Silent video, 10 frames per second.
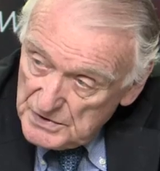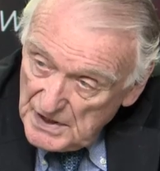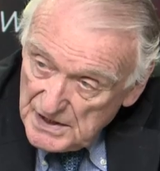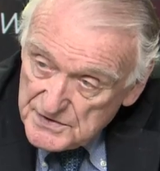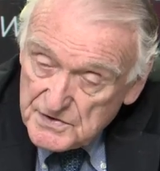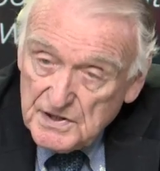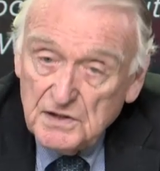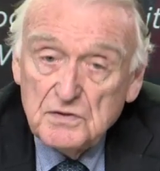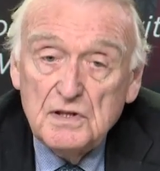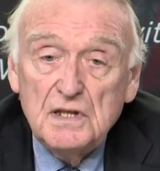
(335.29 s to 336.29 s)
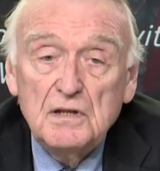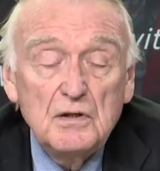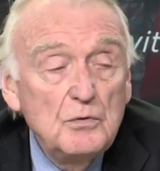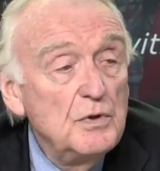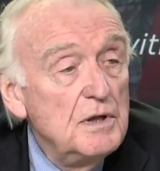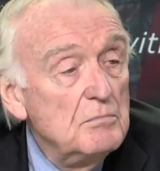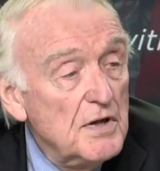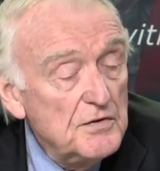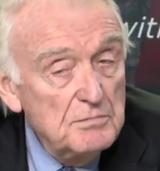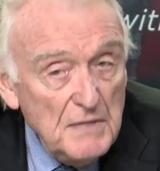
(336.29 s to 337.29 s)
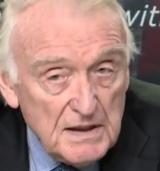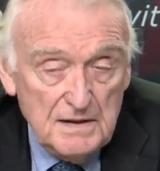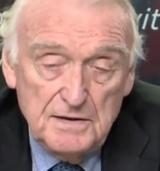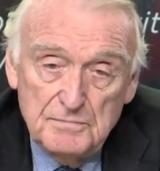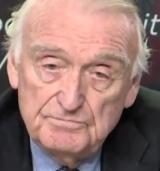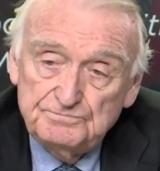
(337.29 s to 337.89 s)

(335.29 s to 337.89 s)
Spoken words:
I'll stick to it, we must make it.